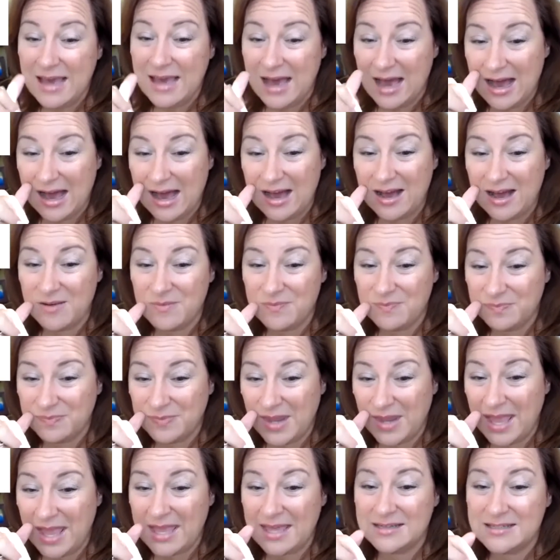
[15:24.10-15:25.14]

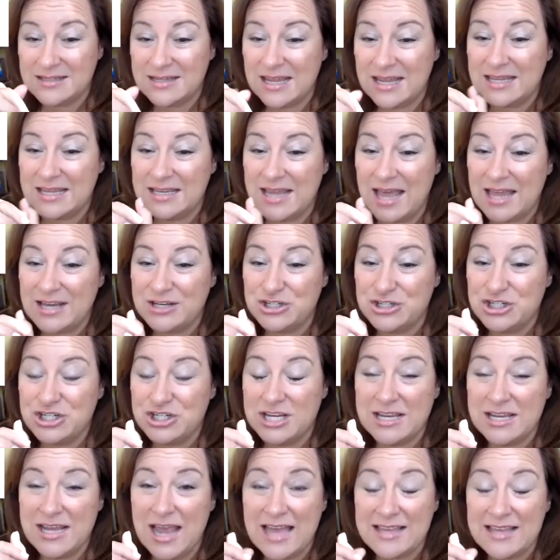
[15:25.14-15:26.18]
And
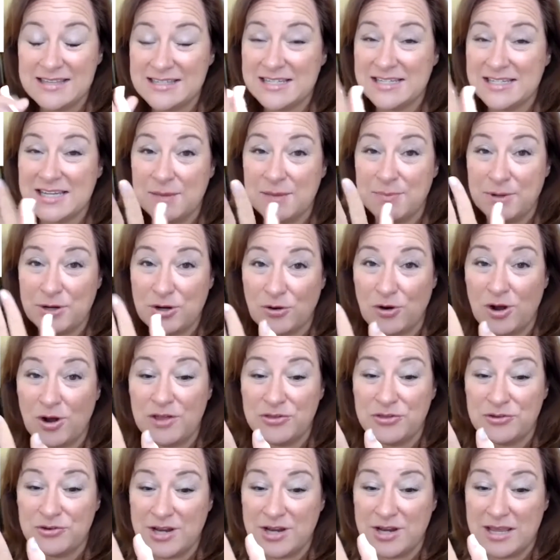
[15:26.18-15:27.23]
she has to type in her
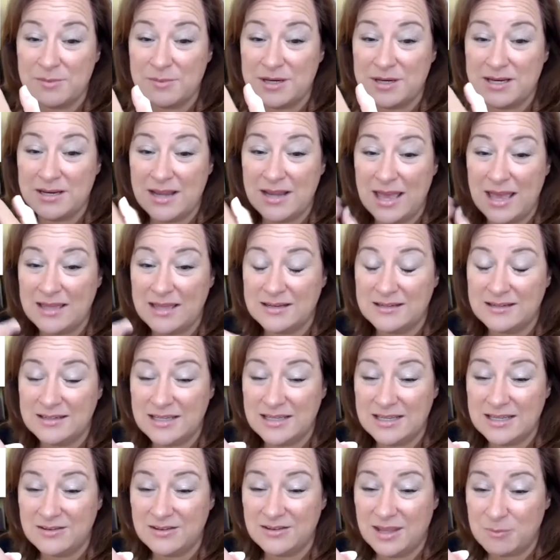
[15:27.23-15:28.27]
author name and
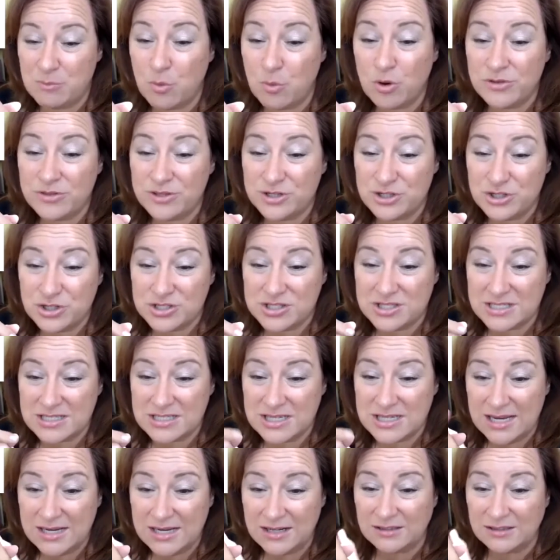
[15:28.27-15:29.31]
more than just the
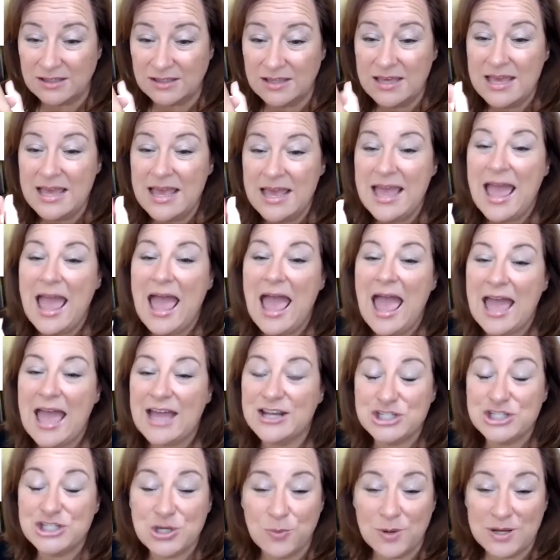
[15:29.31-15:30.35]
title.
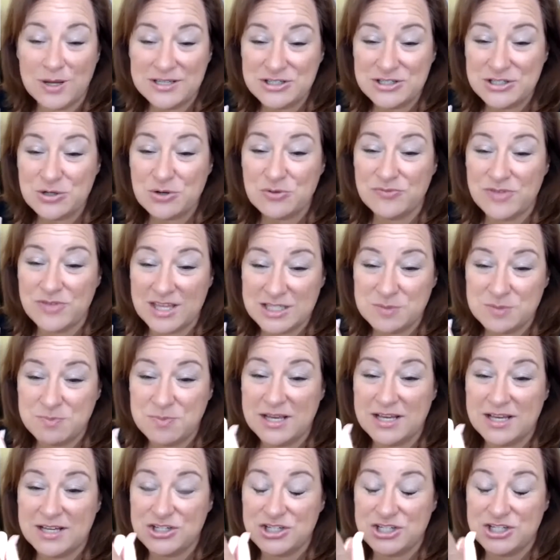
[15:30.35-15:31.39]
And she wants to know if that's
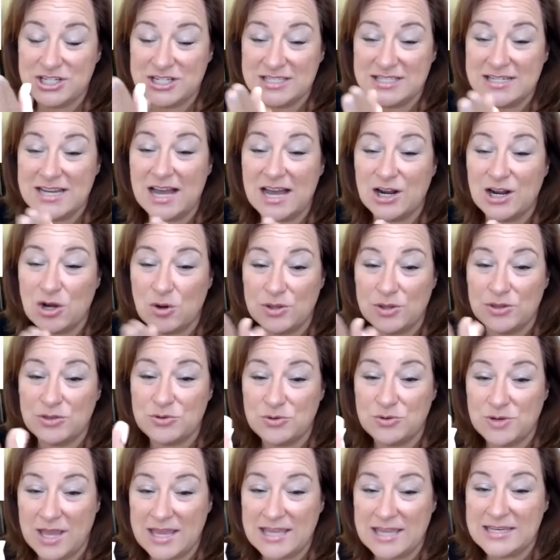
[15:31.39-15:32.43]
because she's not going
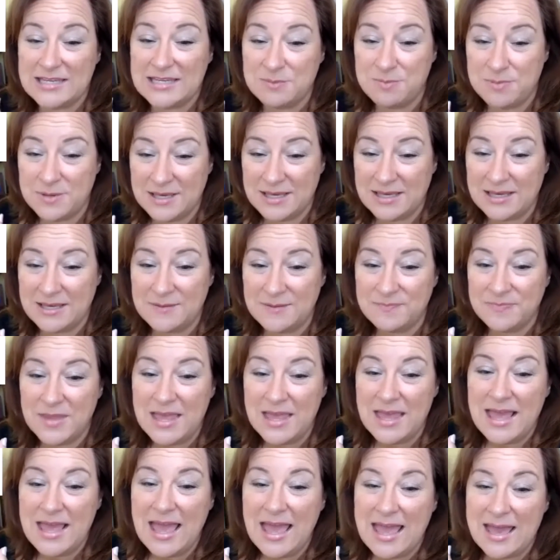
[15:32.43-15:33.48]
through KDP.
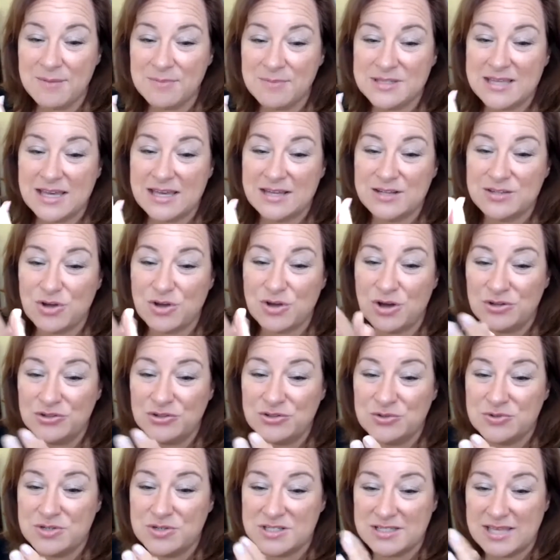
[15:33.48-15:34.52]
Amazon has
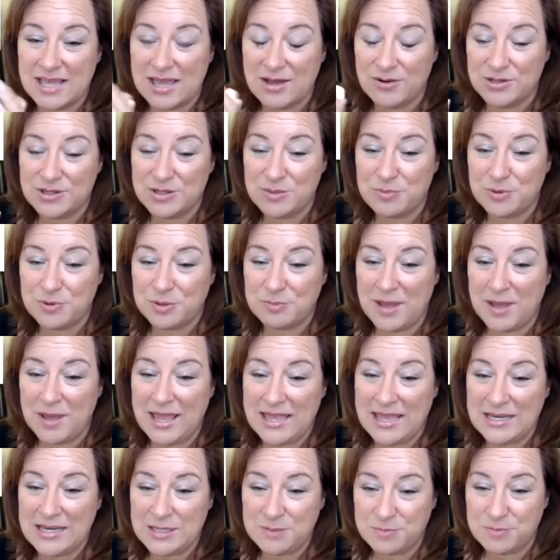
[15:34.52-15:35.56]
also discounted the book by
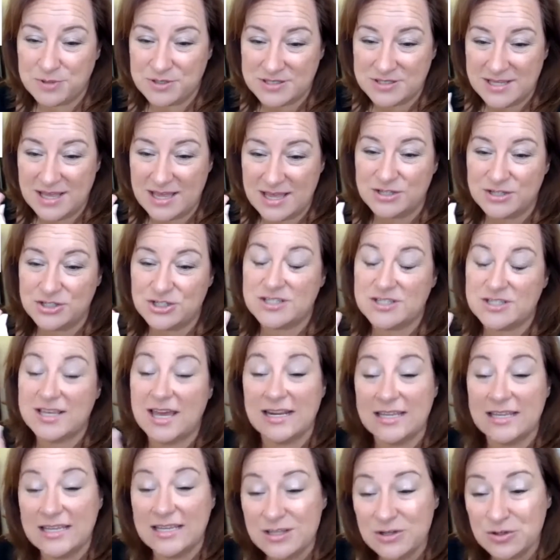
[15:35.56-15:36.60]
80%. She's got
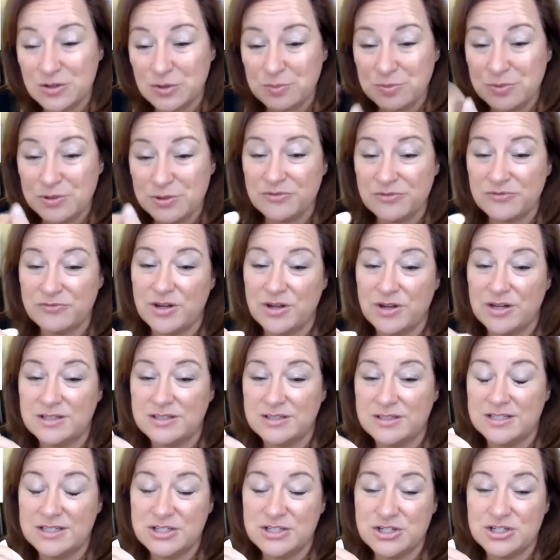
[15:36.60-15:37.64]
a Kindle book
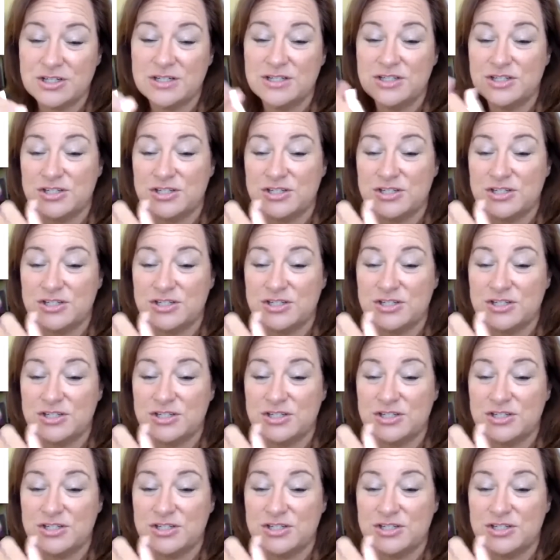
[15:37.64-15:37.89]
edition.